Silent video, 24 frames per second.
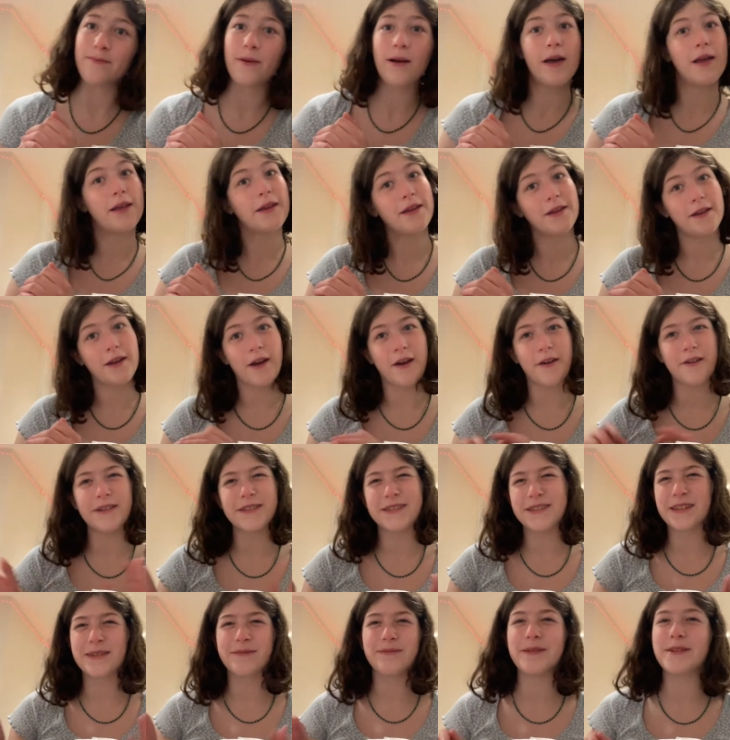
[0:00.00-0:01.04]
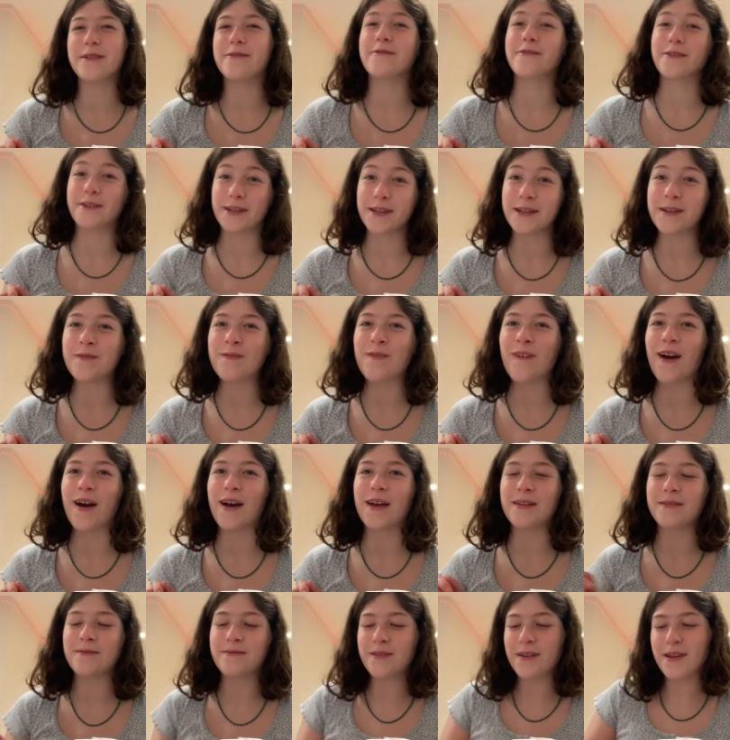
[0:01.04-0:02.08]
But you know, it's gonna be really
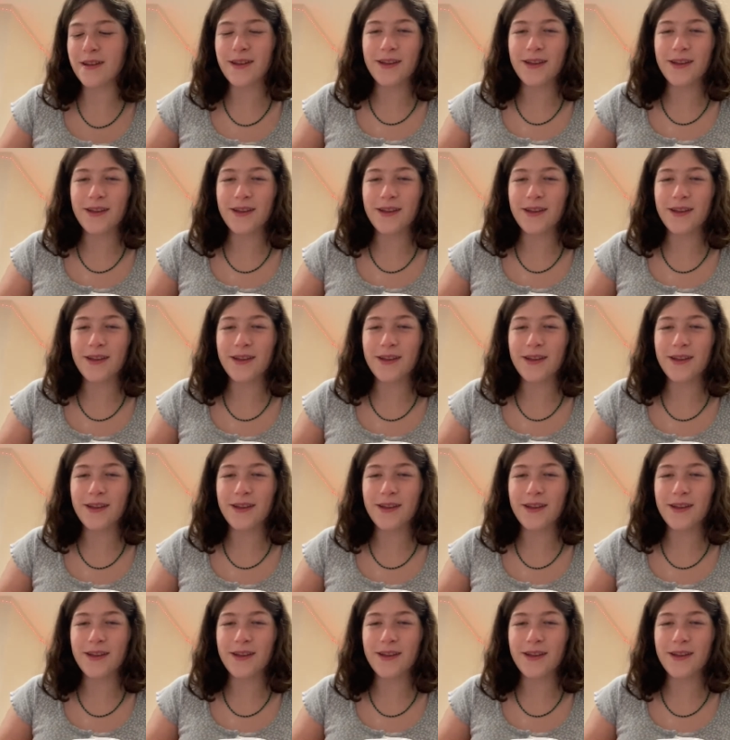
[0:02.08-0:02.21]
fun.